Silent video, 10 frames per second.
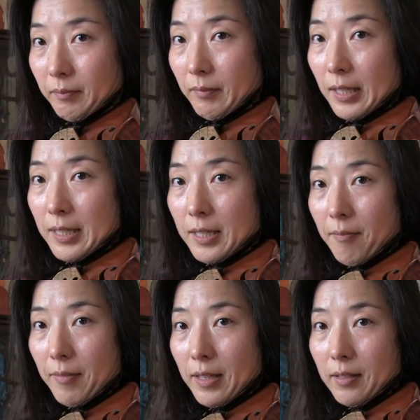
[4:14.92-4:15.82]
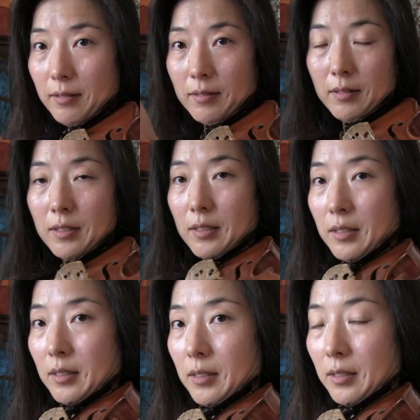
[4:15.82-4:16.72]
Something,
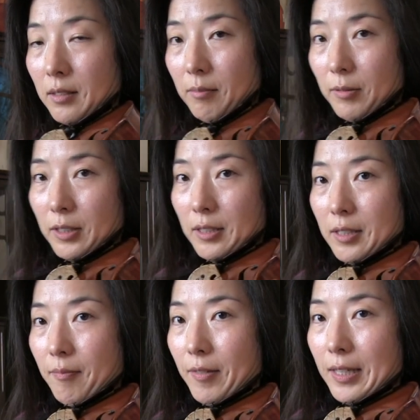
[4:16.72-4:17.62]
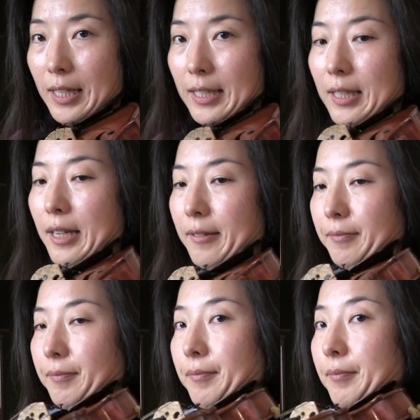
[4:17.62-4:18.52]
oops, something like that.
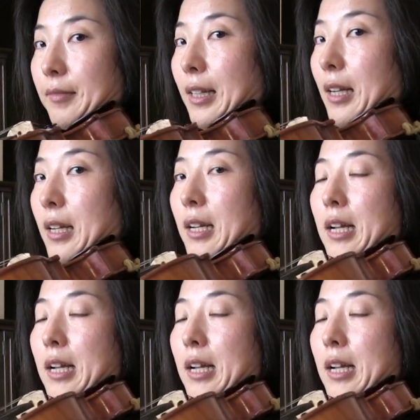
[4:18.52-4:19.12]
Yeah.